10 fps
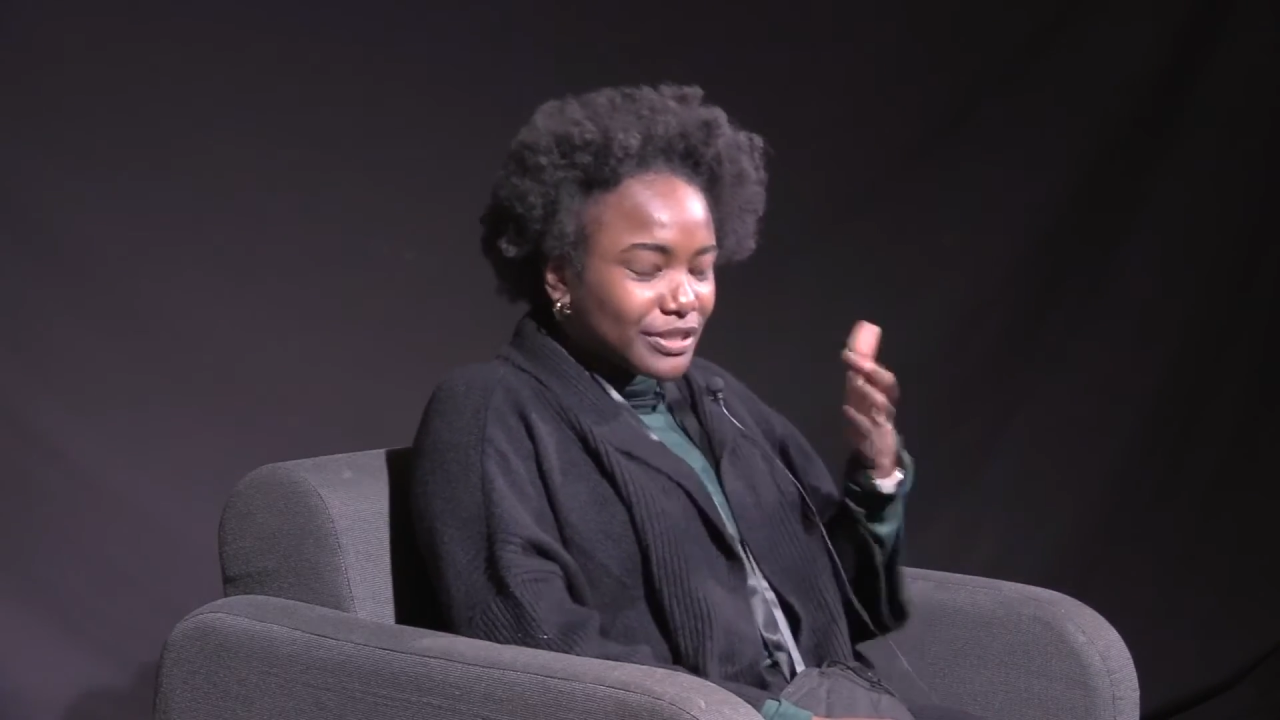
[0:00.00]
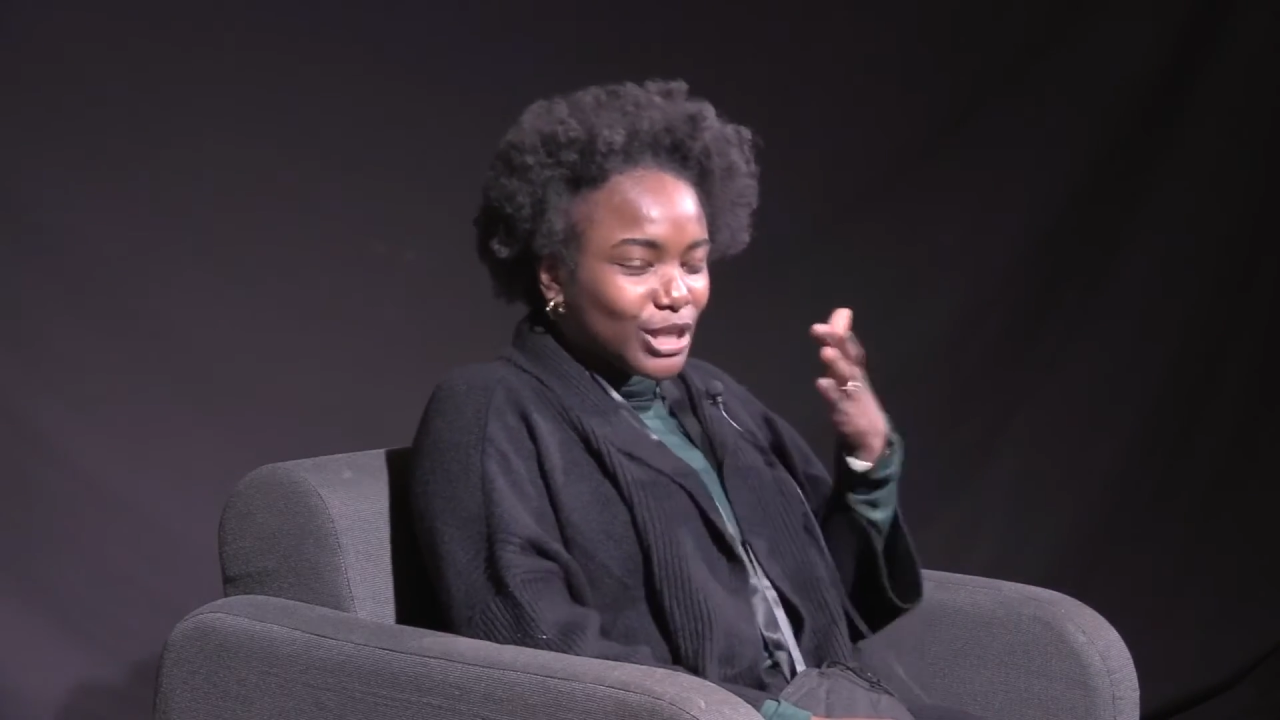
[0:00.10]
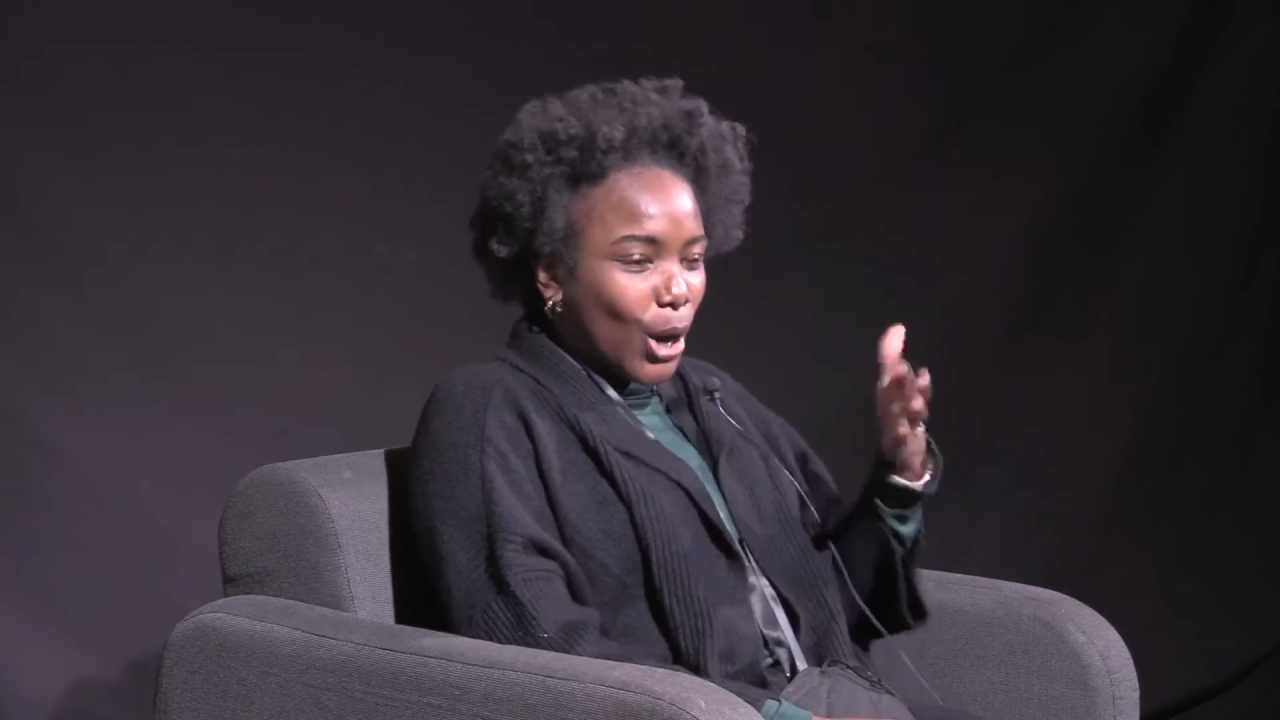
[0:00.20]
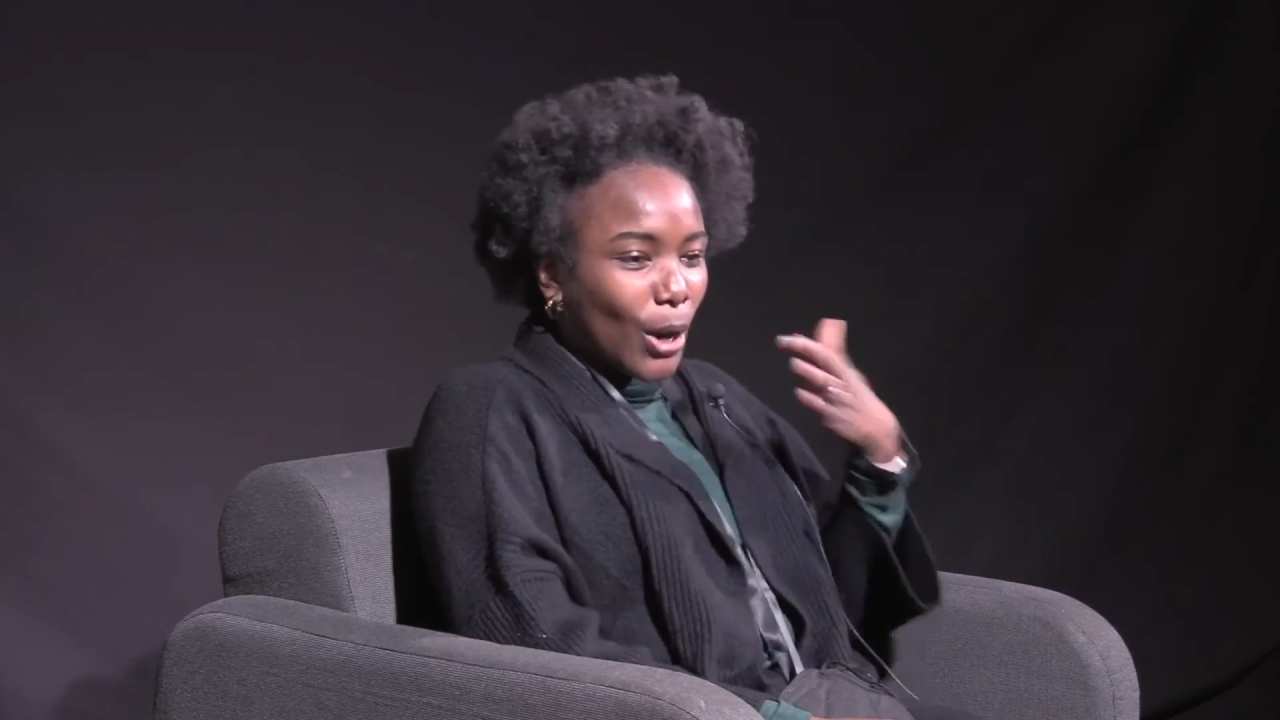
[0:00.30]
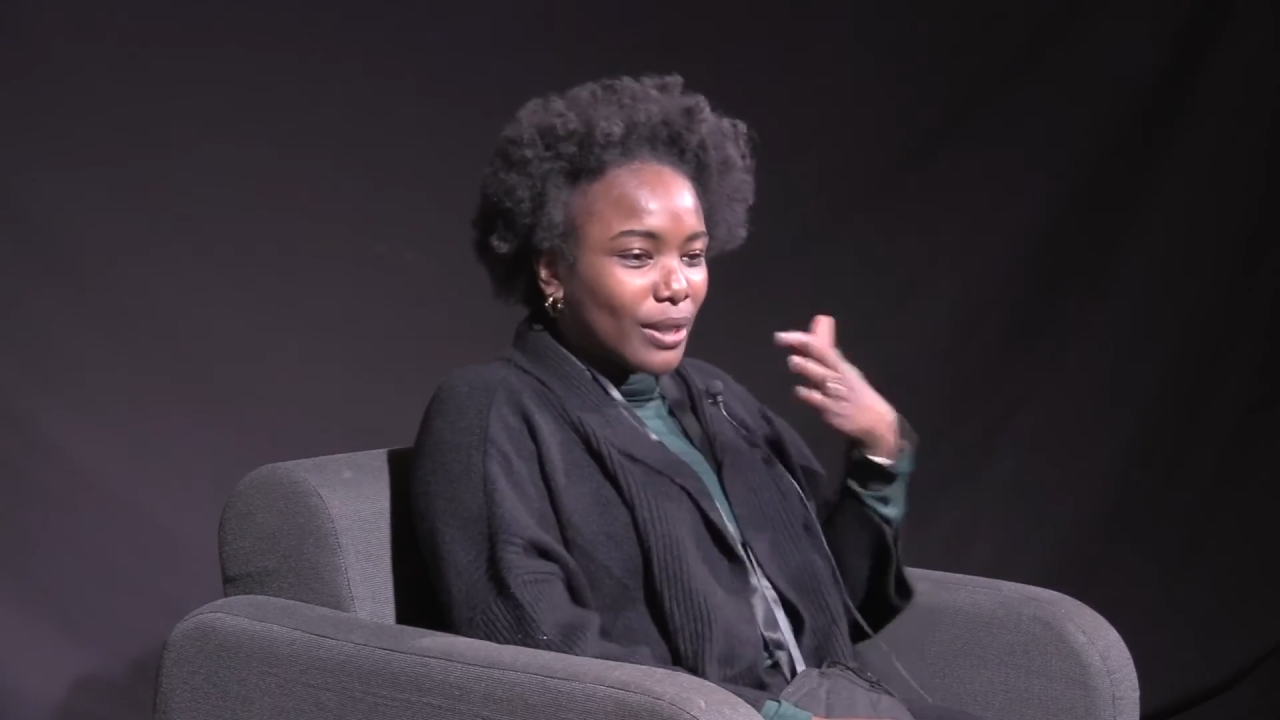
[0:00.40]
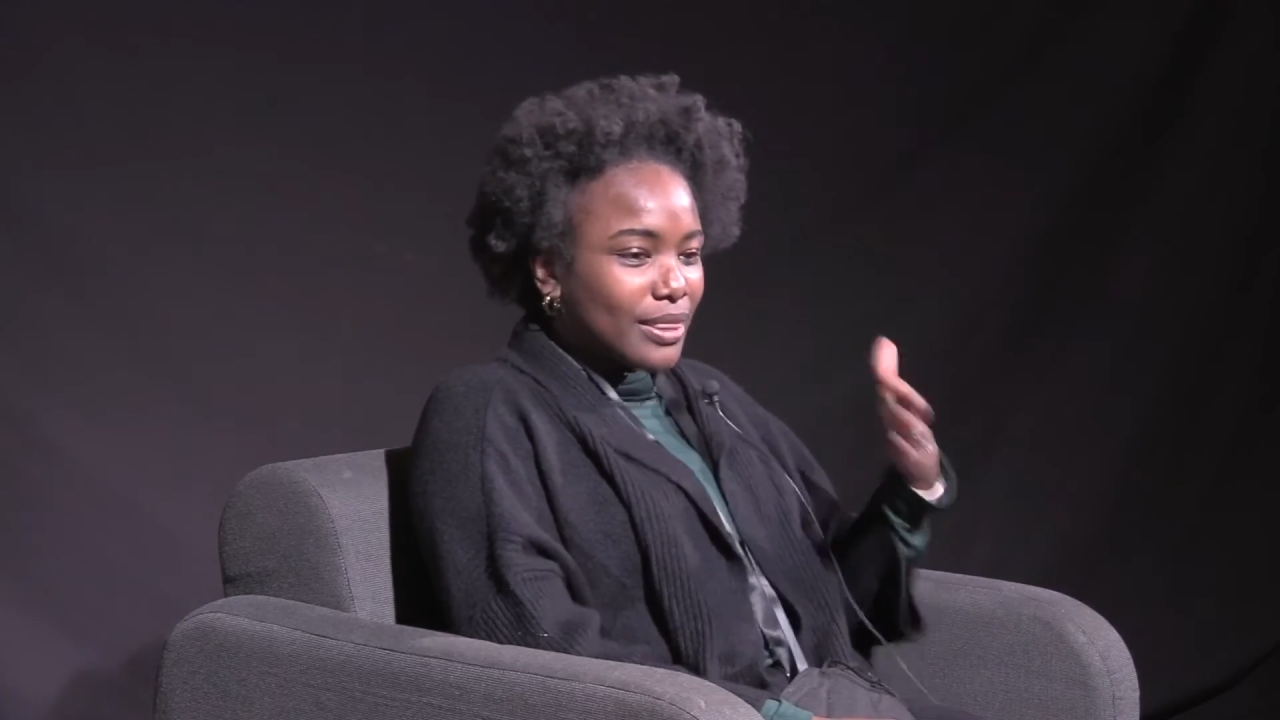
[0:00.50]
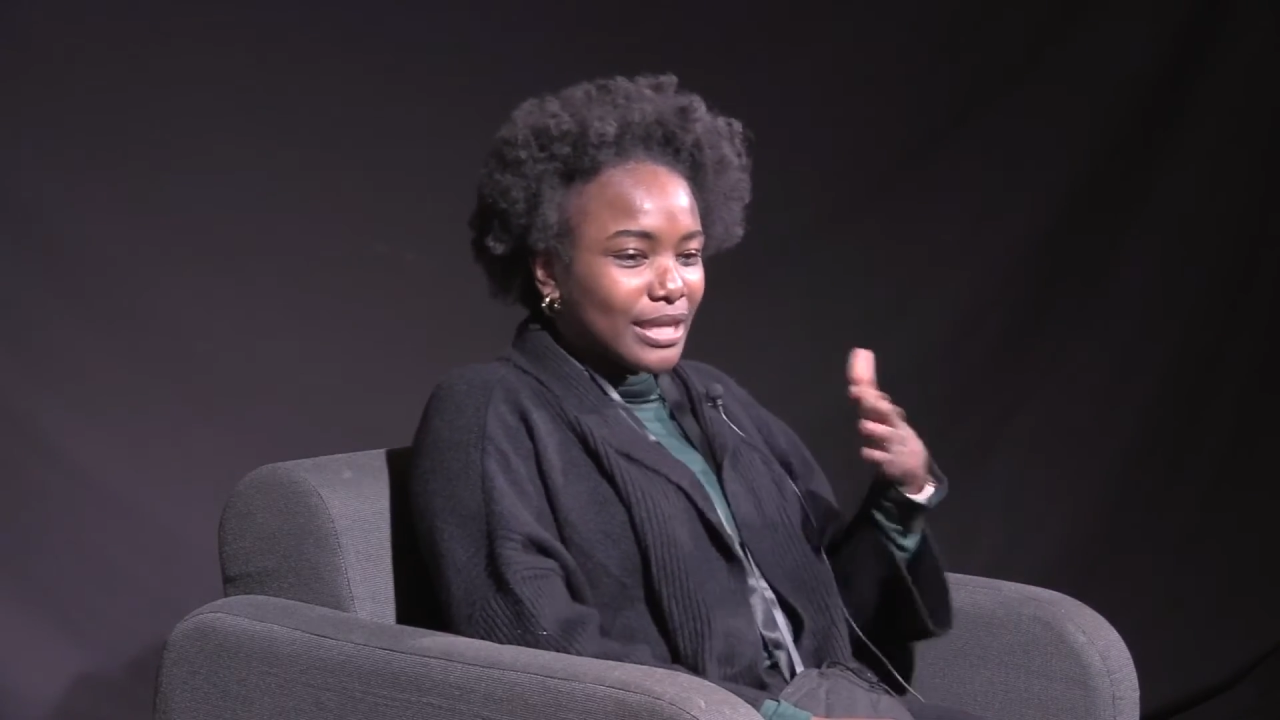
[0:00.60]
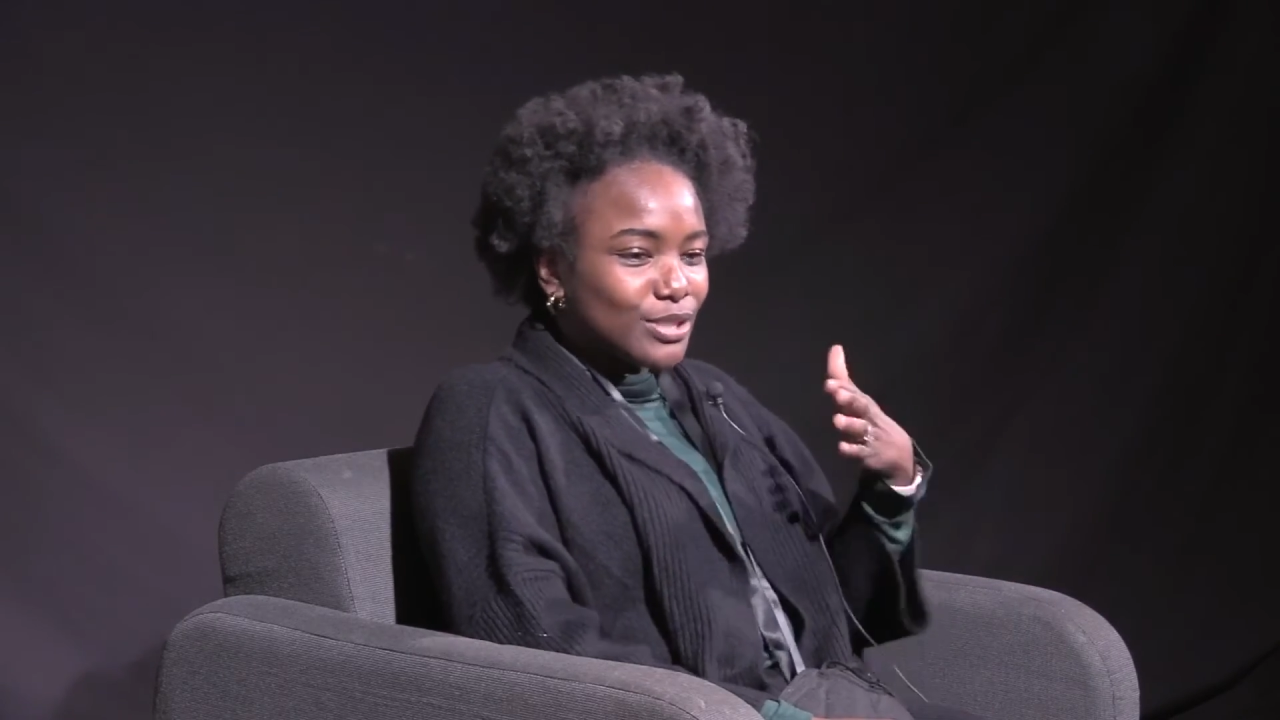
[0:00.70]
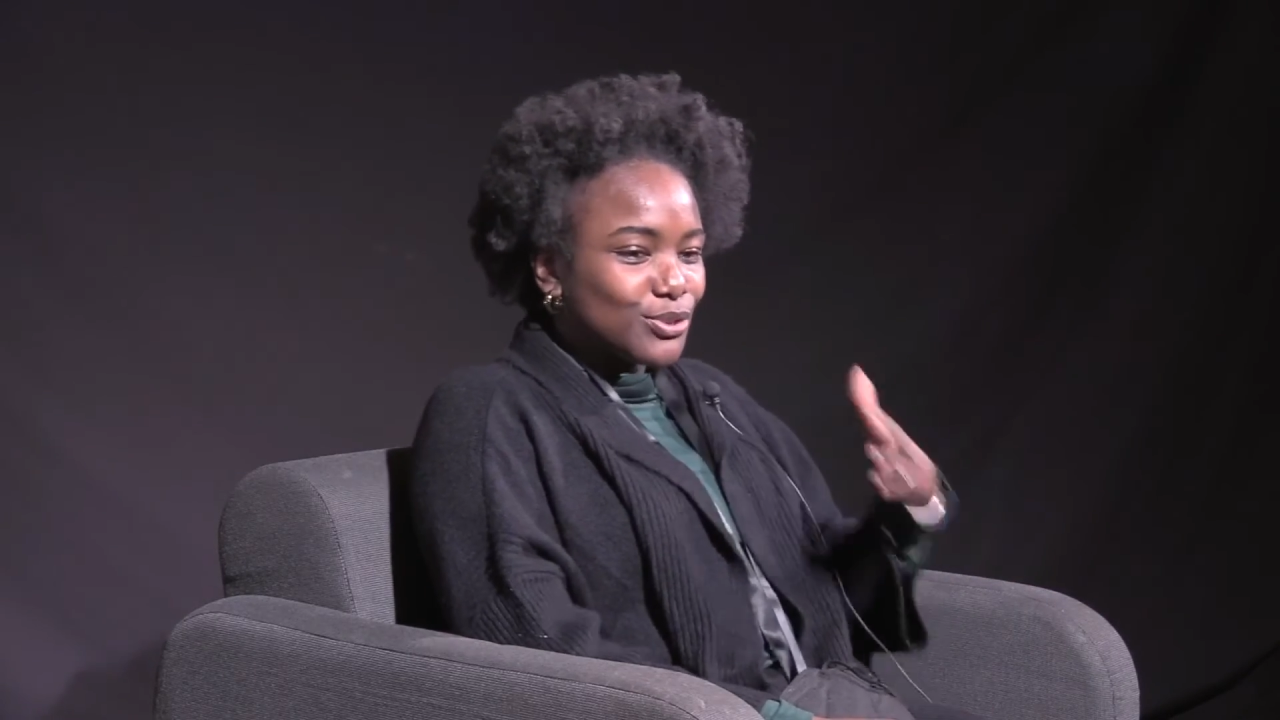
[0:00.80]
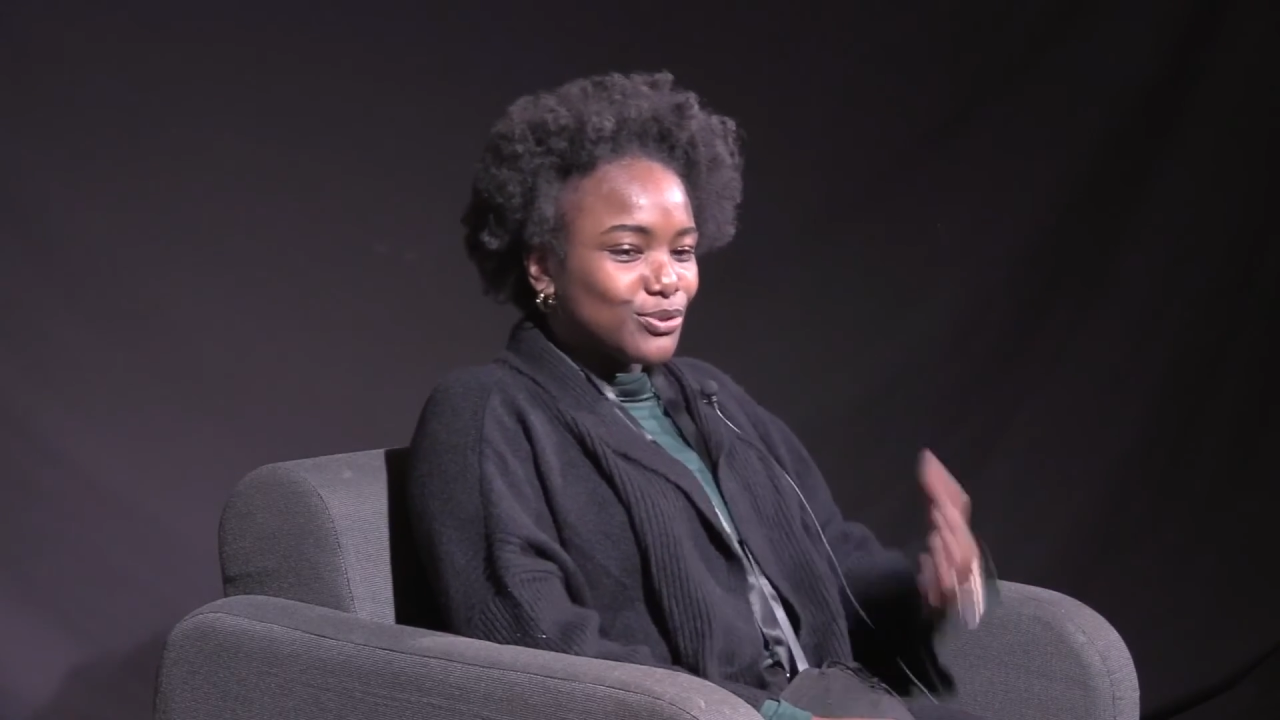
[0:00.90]
really hard
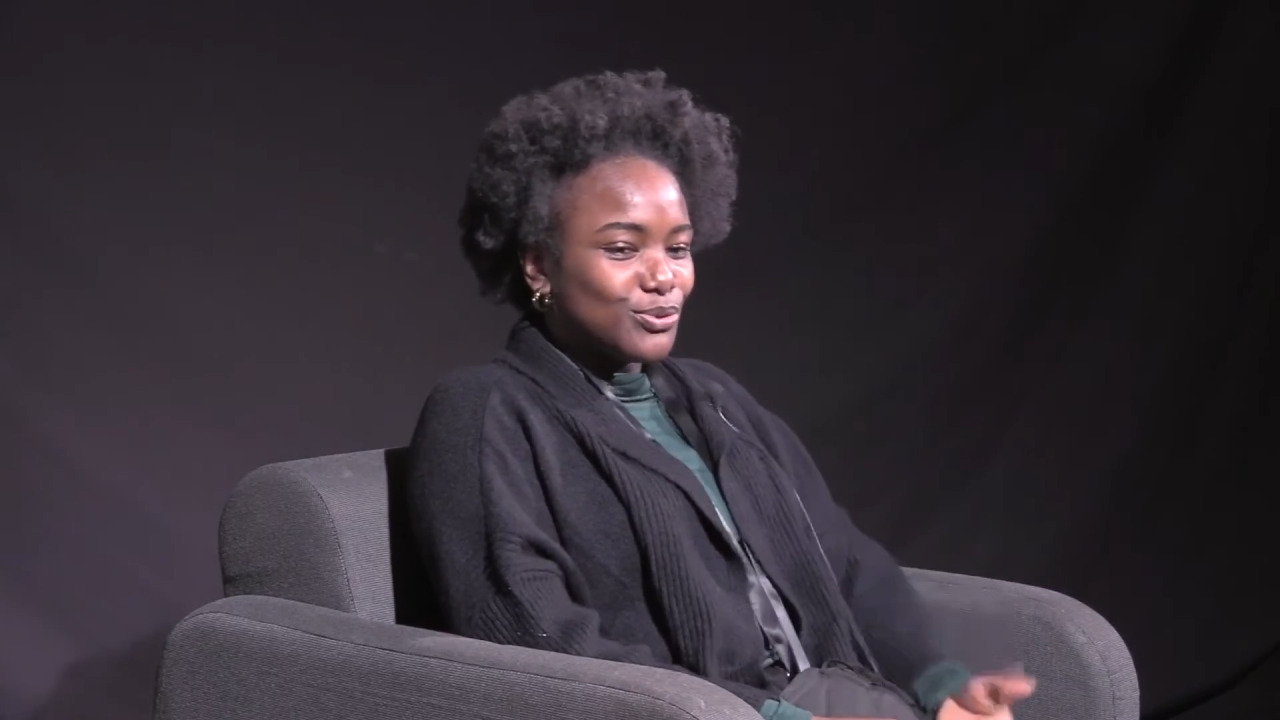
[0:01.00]
thing to